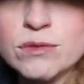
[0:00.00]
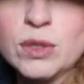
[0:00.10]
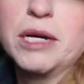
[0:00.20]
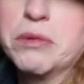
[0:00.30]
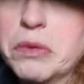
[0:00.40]

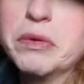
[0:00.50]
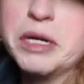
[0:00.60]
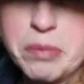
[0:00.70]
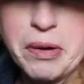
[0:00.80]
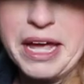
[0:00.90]
when they were
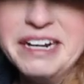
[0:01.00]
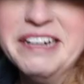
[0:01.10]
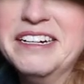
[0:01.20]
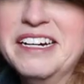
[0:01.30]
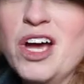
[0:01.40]
rebred,
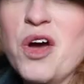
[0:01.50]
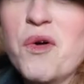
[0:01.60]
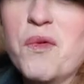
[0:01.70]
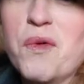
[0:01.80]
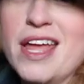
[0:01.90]

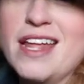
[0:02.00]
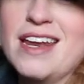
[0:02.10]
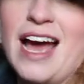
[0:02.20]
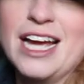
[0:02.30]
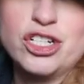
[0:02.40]

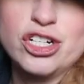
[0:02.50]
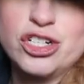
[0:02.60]
when I should